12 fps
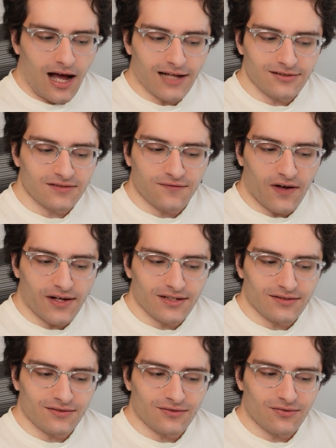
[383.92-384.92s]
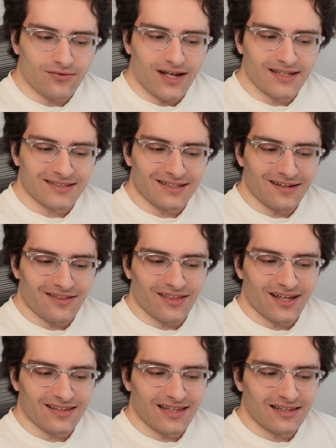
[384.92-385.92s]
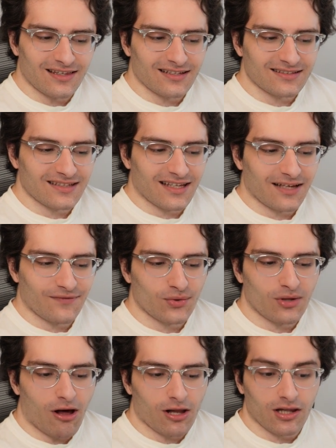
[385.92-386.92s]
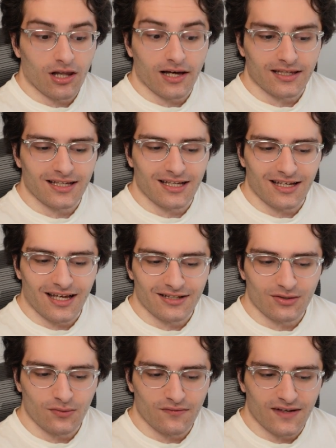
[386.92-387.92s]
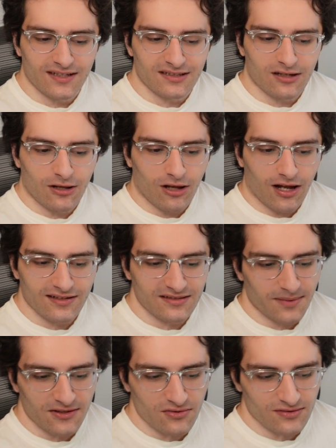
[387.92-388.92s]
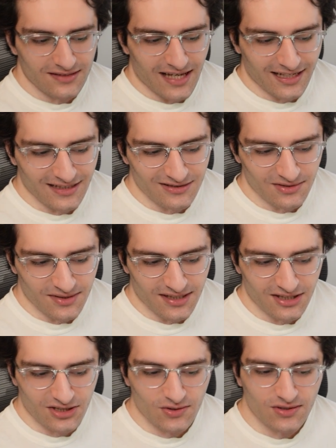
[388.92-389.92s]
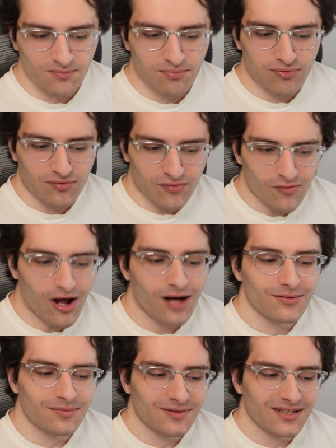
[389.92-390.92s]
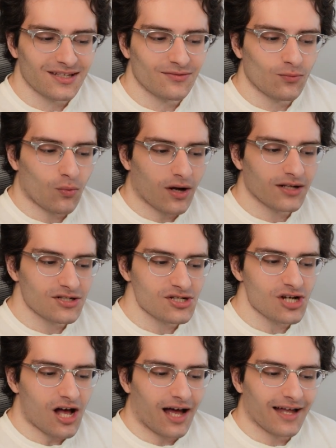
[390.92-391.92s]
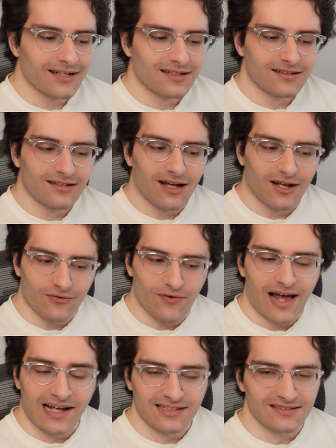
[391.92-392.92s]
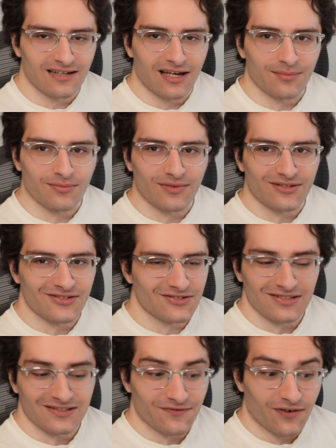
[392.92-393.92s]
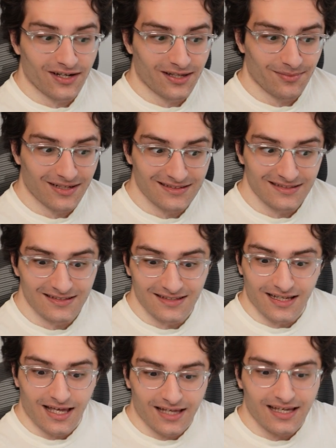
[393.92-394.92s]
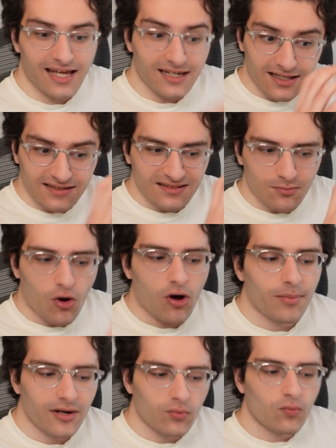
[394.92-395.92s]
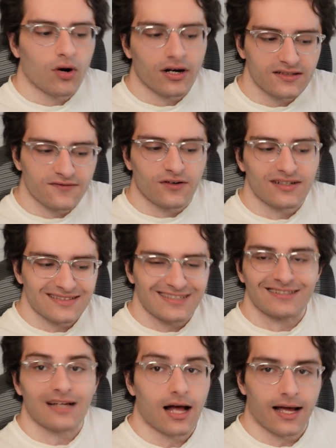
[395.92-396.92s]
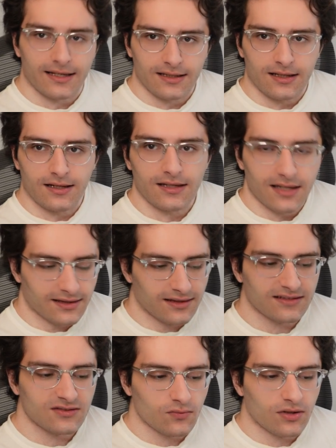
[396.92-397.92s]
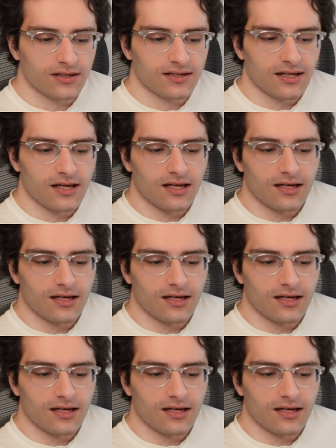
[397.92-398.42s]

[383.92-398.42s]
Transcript: I just find it crazy to think that this thing, if you got lucky and you invested a lot of special attack into it, you could probably one shot a dragon type, which is just funny because this thing, again, it's small, but it works for its design. Like this one,